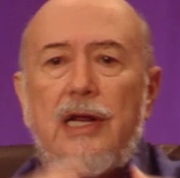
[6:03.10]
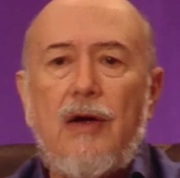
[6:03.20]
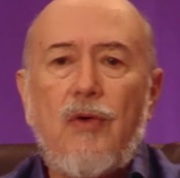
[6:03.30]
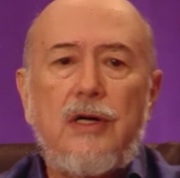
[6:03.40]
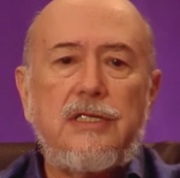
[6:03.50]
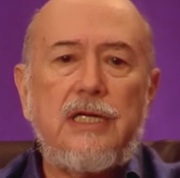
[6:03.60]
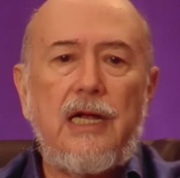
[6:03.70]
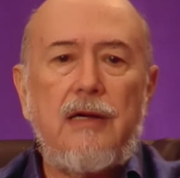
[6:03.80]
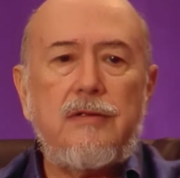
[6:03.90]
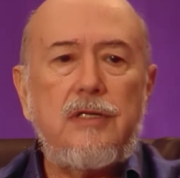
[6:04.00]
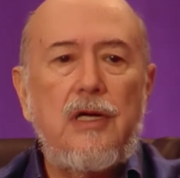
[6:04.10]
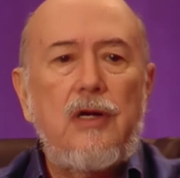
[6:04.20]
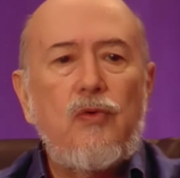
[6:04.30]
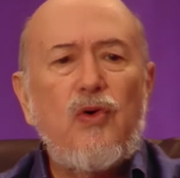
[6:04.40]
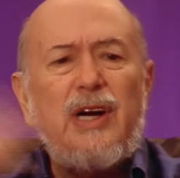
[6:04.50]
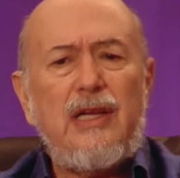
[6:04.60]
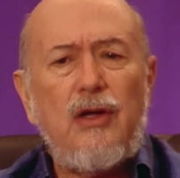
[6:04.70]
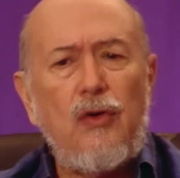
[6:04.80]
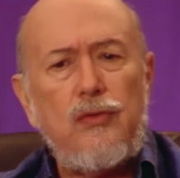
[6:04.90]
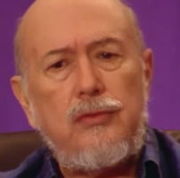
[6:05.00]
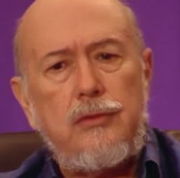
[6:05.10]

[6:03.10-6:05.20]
ourselves, where it goes?